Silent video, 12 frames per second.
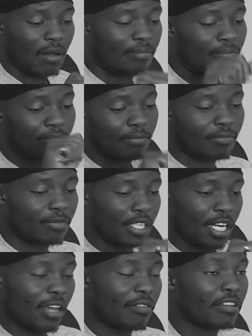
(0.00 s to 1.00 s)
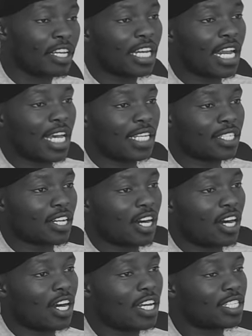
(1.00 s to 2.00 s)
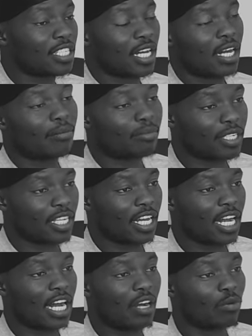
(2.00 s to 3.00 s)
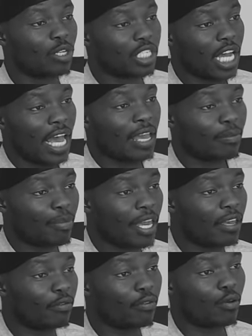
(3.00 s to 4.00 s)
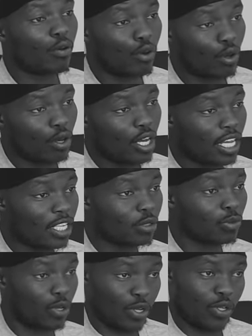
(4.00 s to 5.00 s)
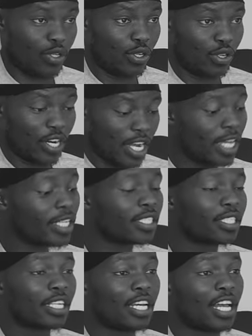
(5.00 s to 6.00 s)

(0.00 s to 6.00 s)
I'm driving a nice car. It's a company car, which I pay for as well, mm. right?